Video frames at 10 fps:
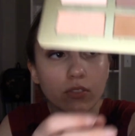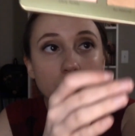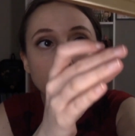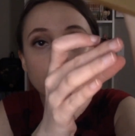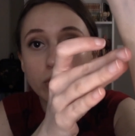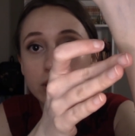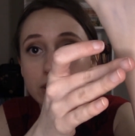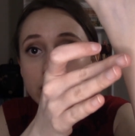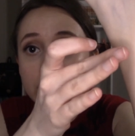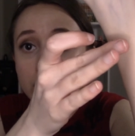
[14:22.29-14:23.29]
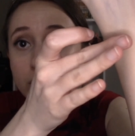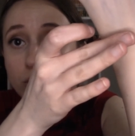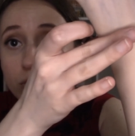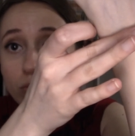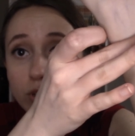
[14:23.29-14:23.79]
Too Faced is a
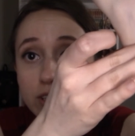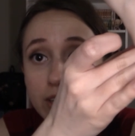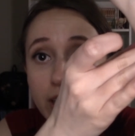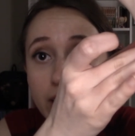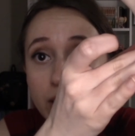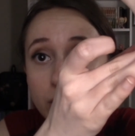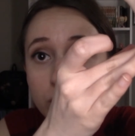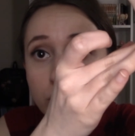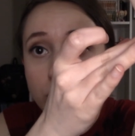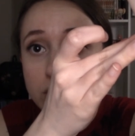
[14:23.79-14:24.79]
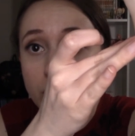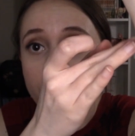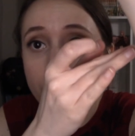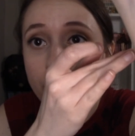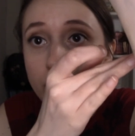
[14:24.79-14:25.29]
little risque with some
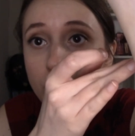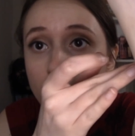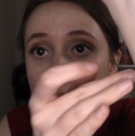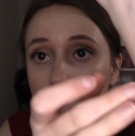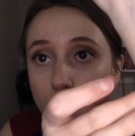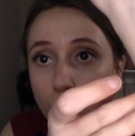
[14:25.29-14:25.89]
of the